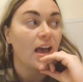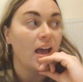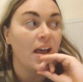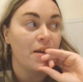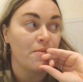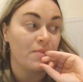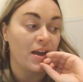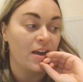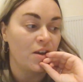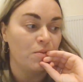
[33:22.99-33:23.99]
I
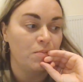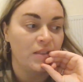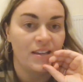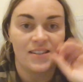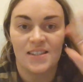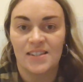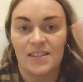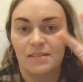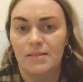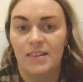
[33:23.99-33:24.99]
hope this
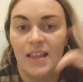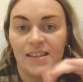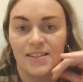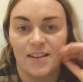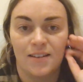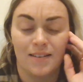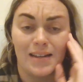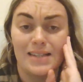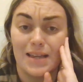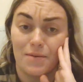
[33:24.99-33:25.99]
lesson
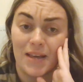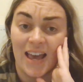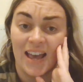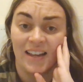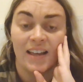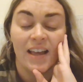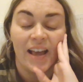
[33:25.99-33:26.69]
is okay.